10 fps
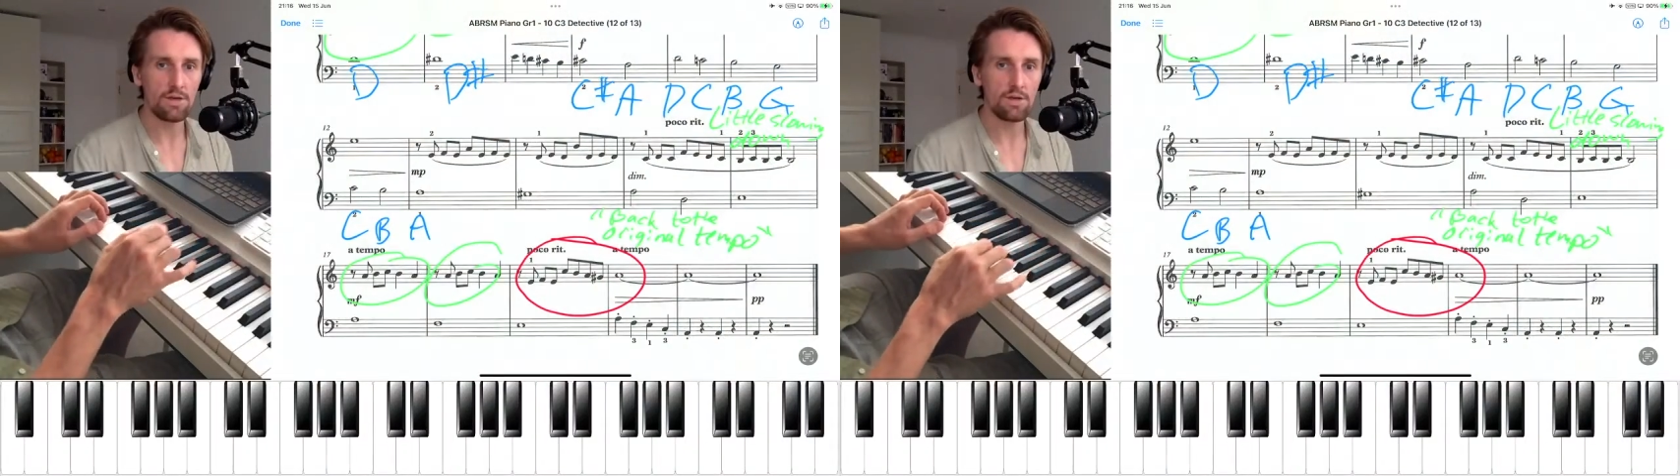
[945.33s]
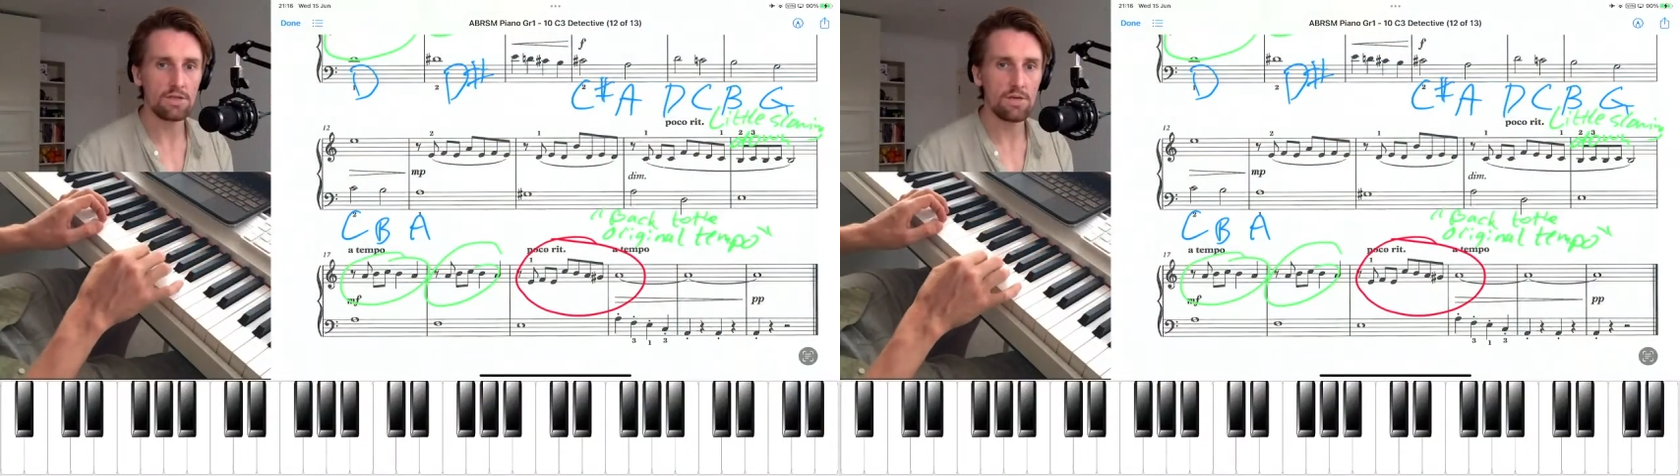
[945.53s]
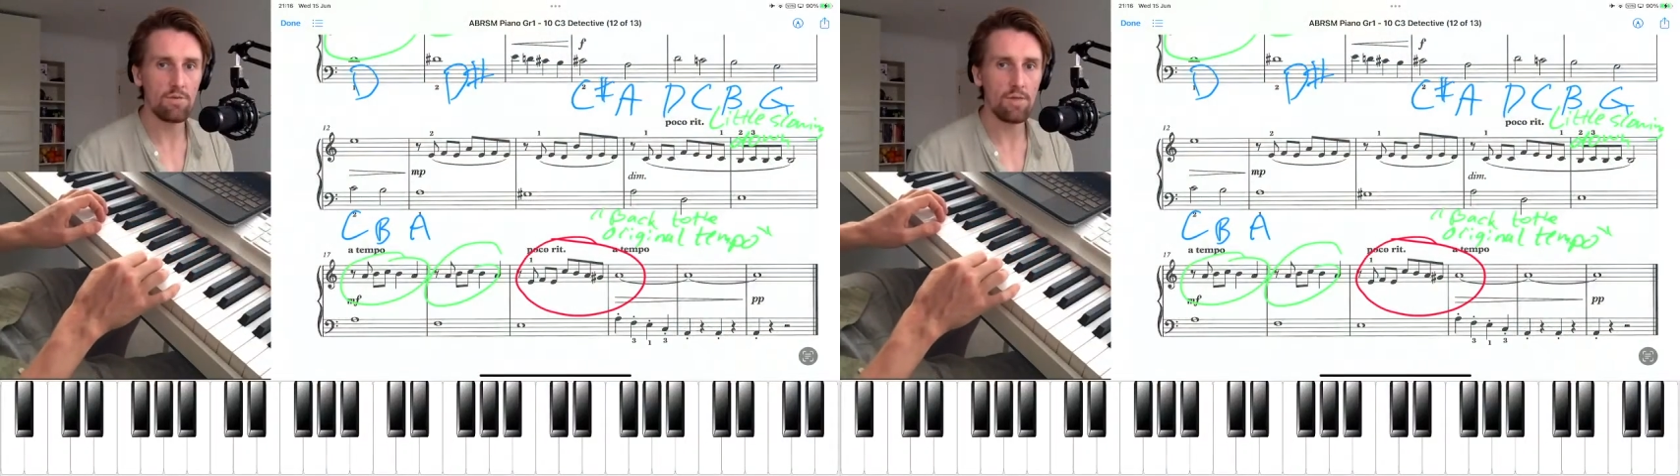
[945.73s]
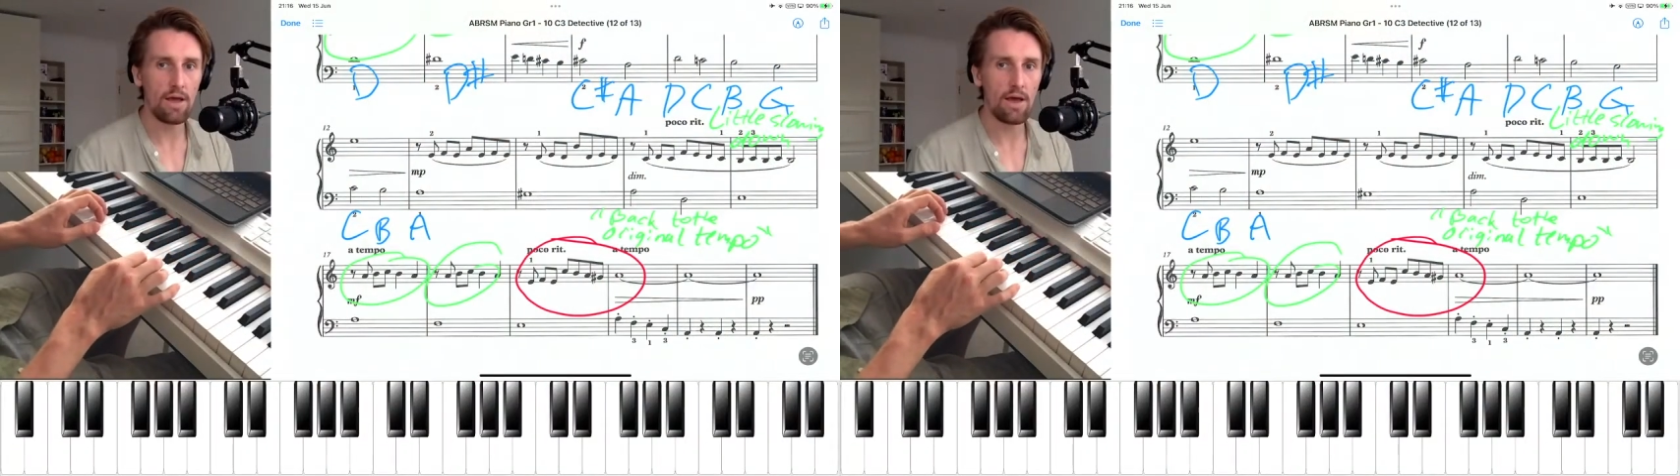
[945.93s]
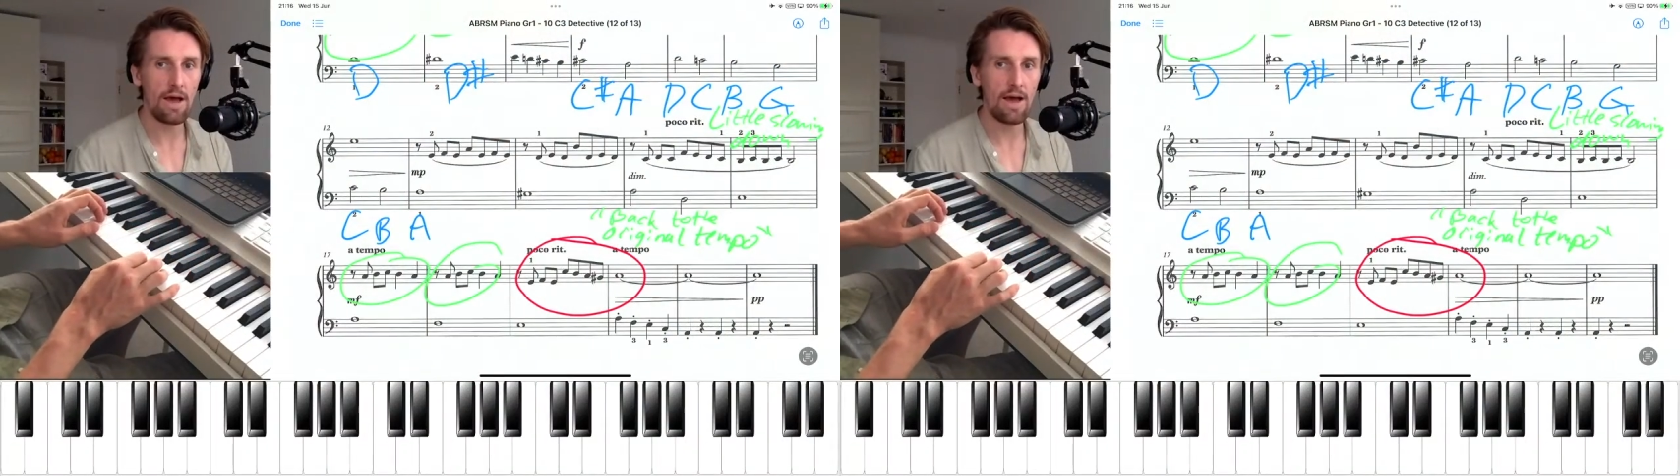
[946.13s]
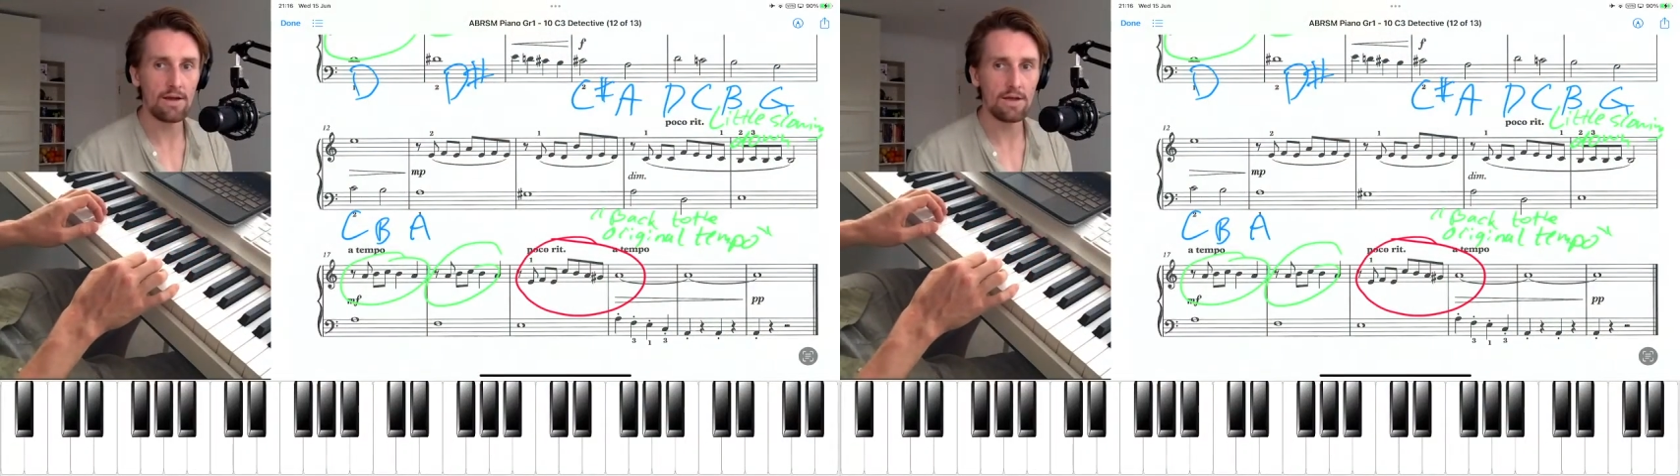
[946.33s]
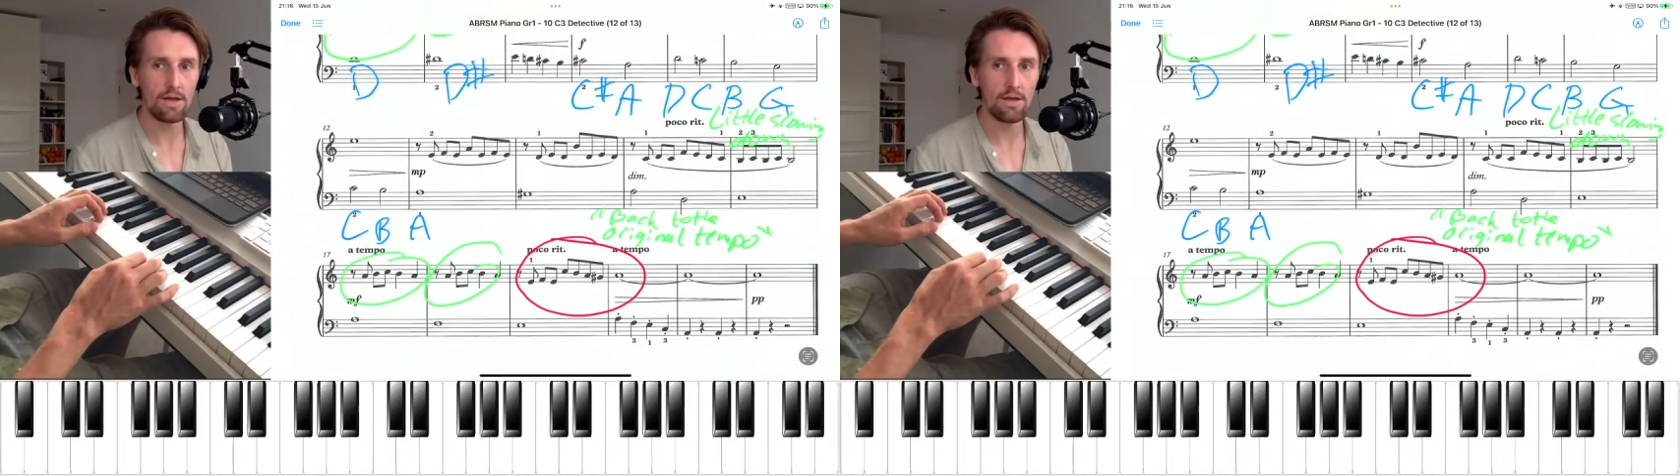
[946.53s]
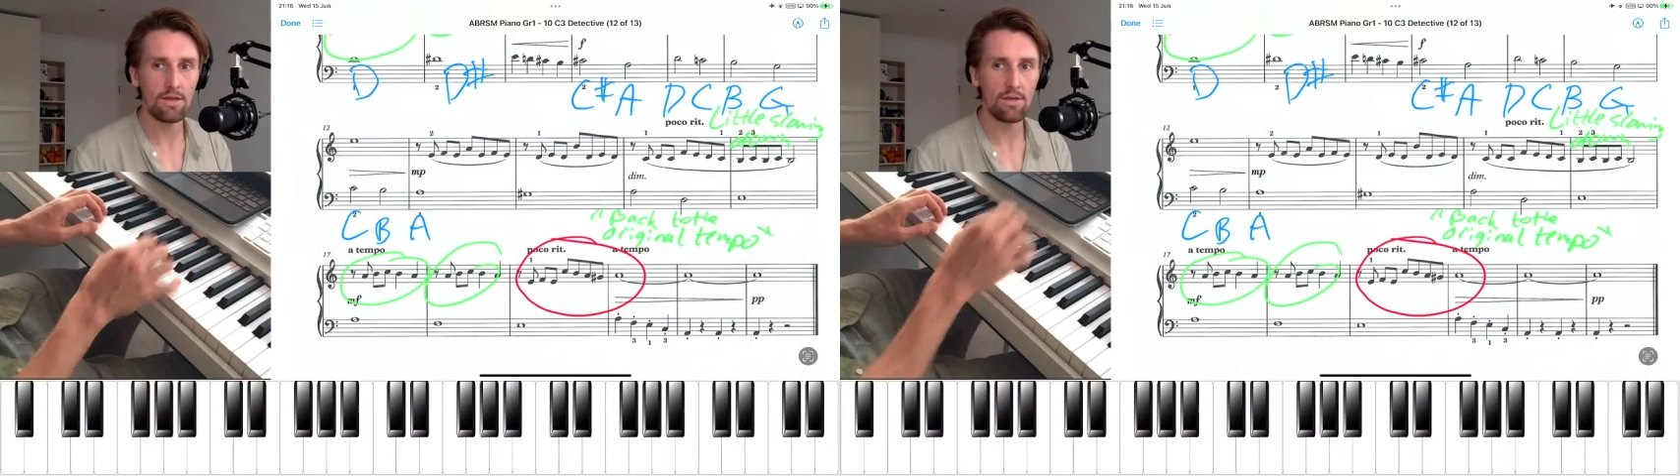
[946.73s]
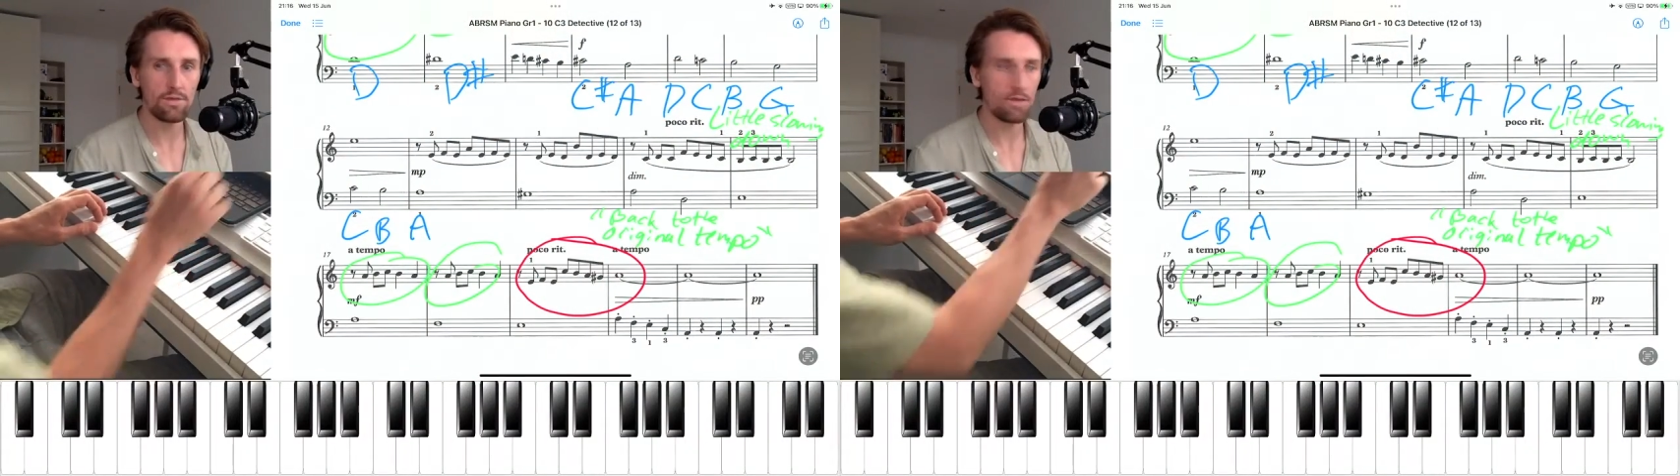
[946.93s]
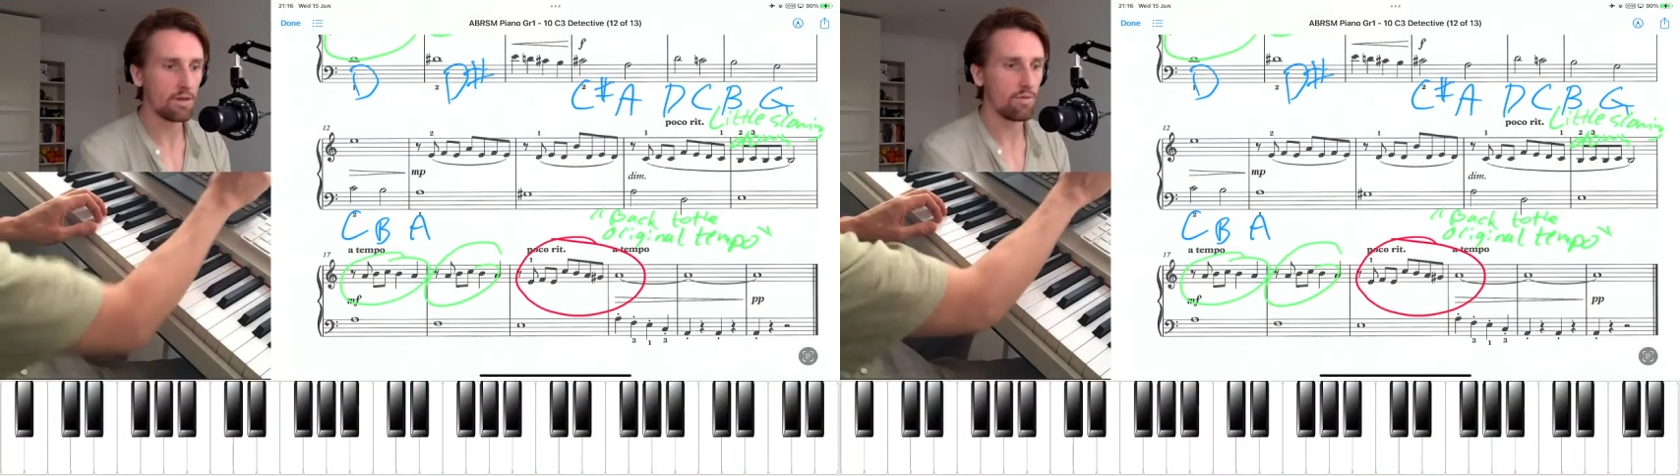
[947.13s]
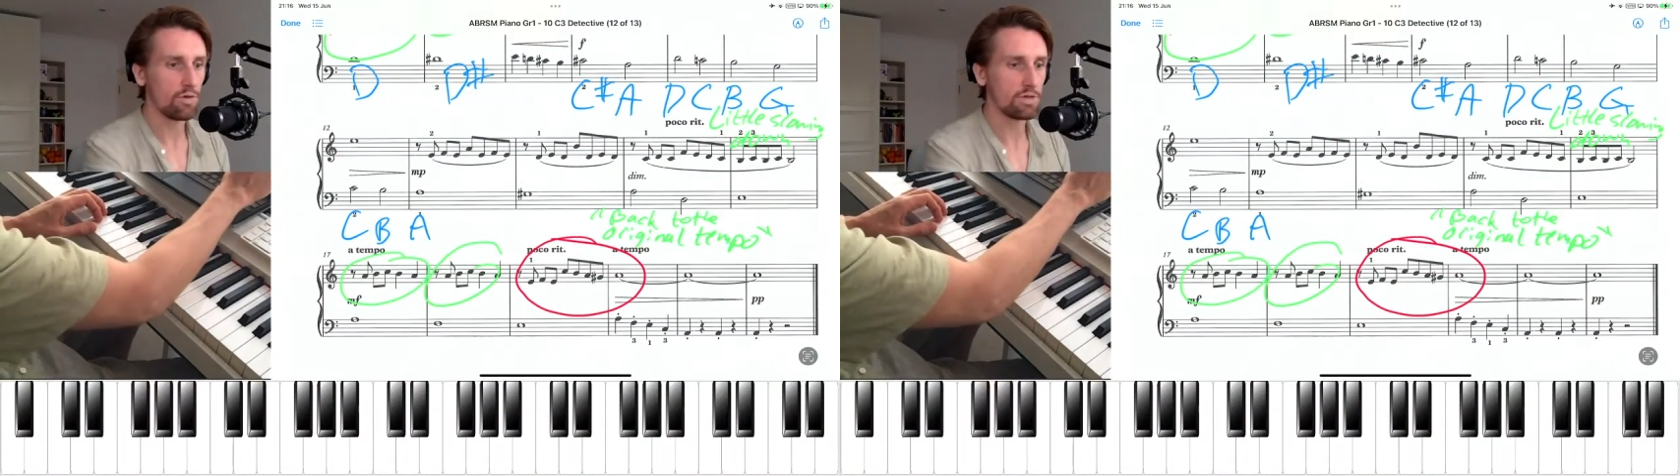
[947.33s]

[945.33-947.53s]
see me play and look at the music